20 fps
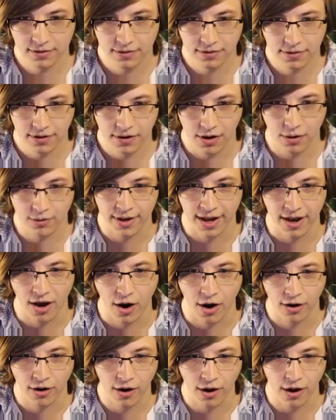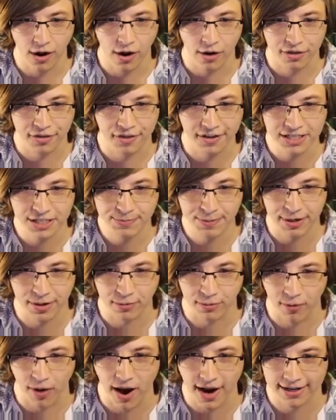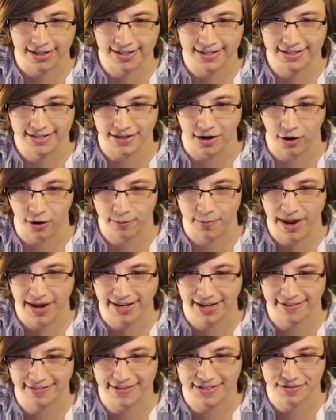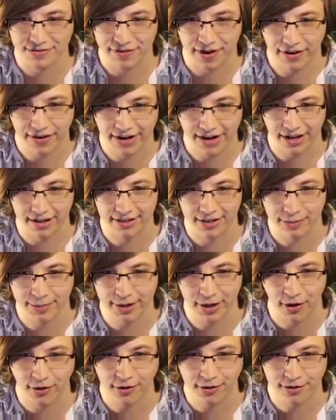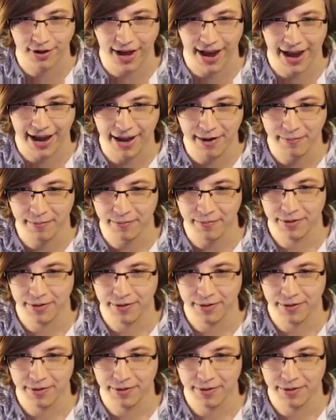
Okay, our, are things being rockets are making this very, a little bit harder to aim,